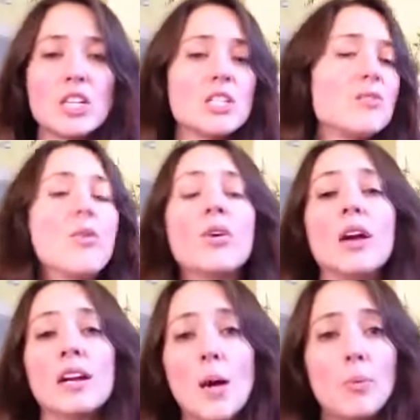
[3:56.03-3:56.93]
just for
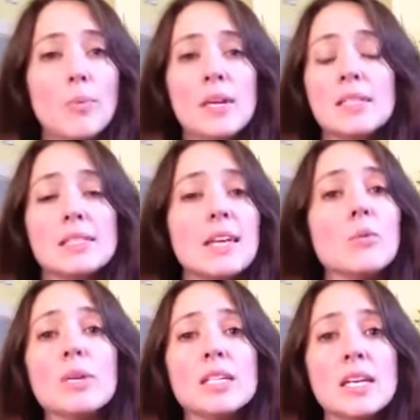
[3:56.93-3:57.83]
a couple minutes
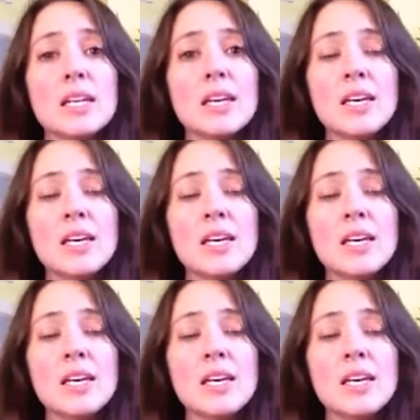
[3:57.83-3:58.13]
like we did.